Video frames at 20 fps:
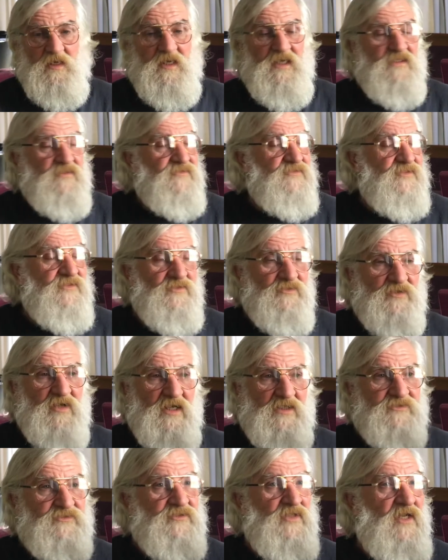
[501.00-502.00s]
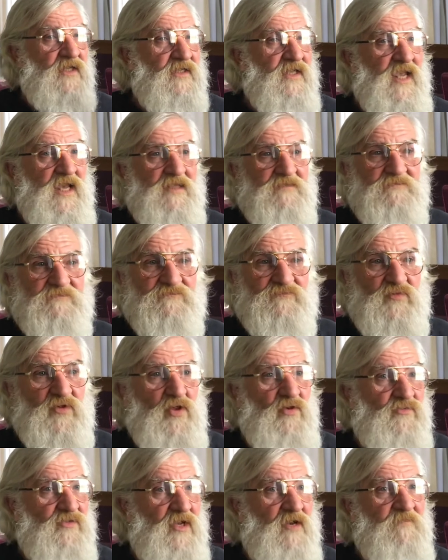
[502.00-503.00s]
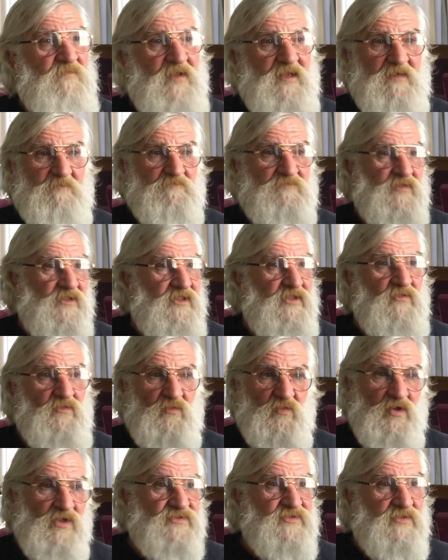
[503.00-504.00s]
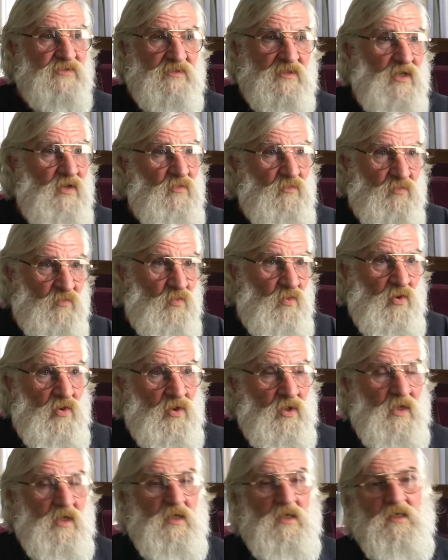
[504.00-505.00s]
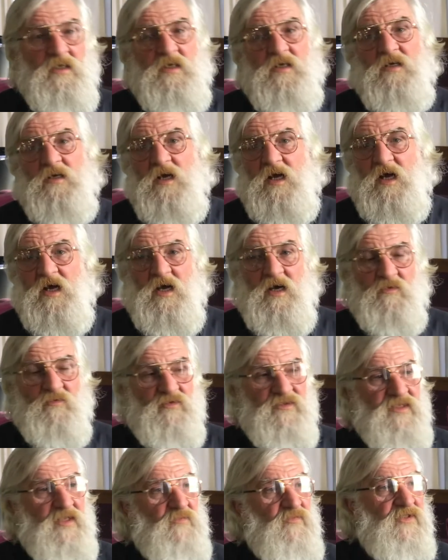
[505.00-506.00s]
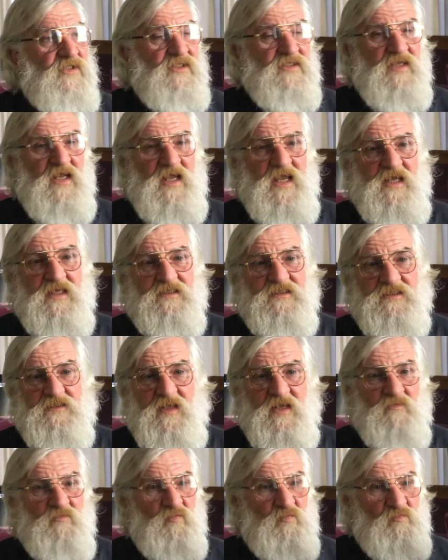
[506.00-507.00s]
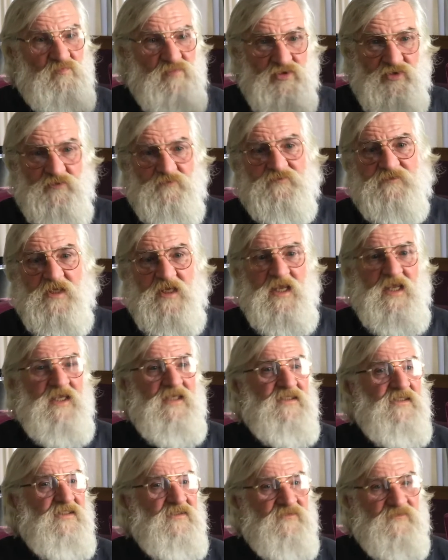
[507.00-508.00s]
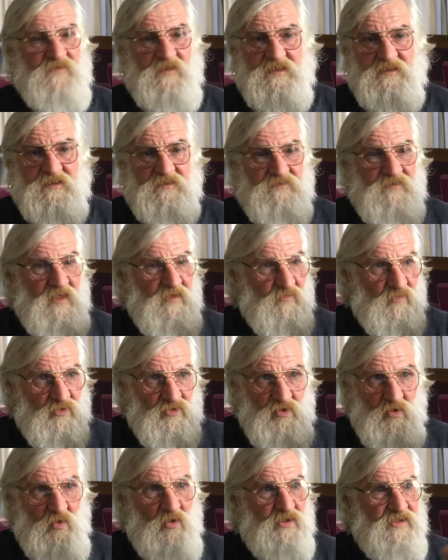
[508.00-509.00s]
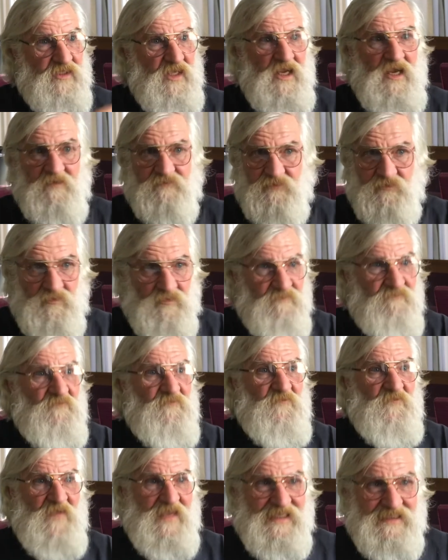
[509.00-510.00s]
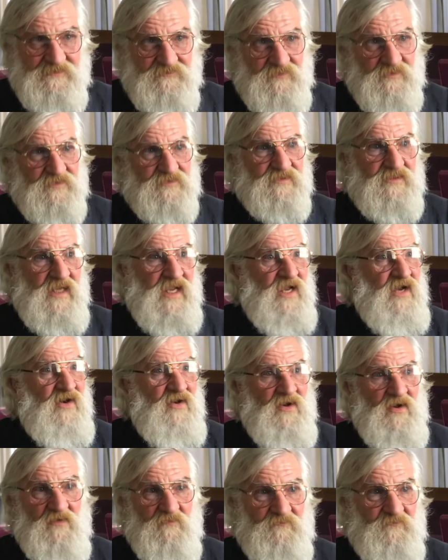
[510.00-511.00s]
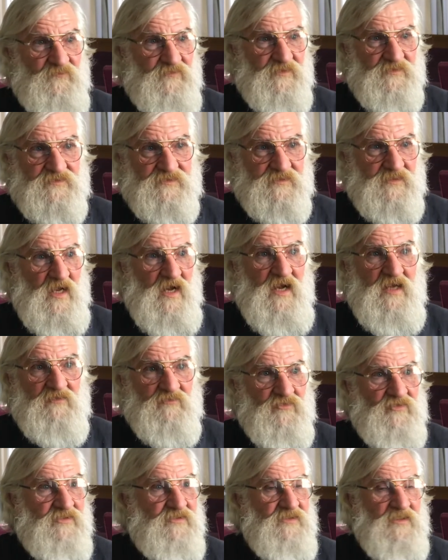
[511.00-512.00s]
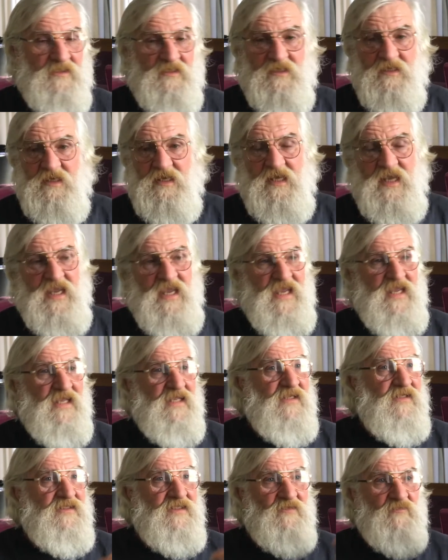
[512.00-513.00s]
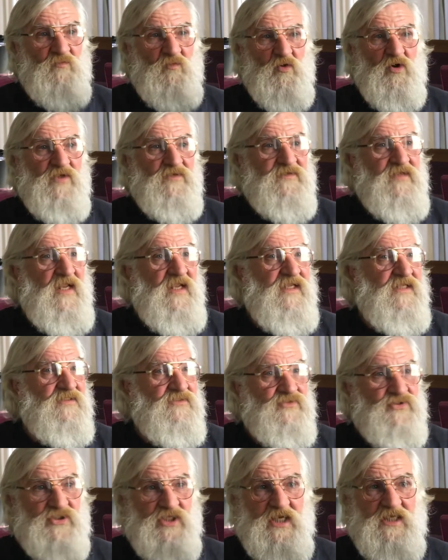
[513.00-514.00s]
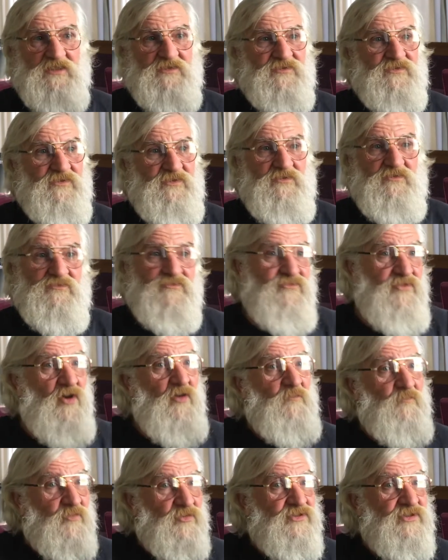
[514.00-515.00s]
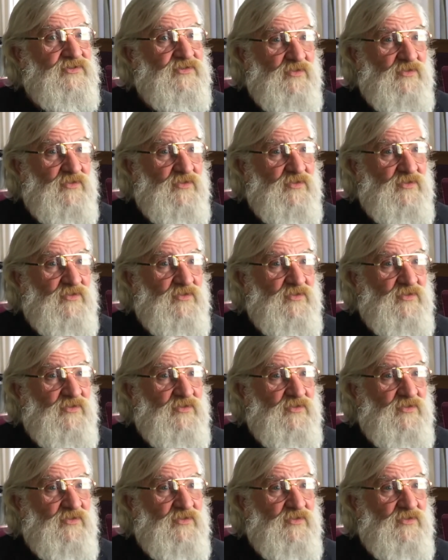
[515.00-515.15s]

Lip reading: And still got shot at, blown up, but it wasn't a war. When they went into Haiti, they moved to Haiti thinking they were going to have to invade this town, this island, and in one day it changed to, nope, we're just